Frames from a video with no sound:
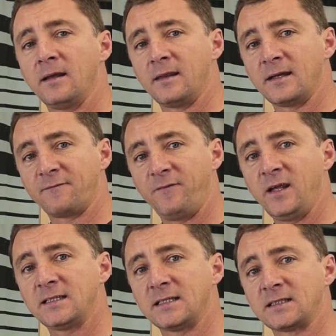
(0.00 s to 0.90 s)
the
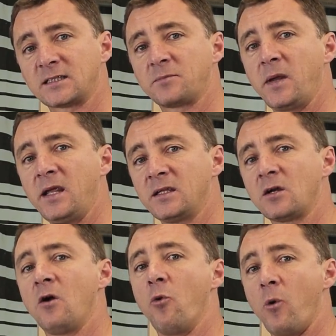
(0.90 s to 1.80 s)
feeds and
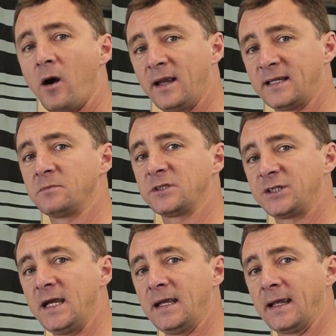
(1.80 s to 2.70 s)
speeds while it's
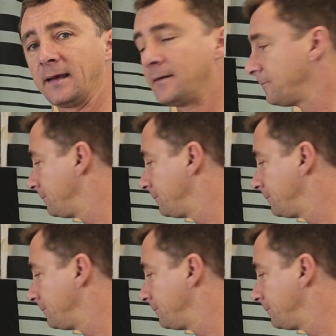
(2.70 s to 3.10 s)
machining.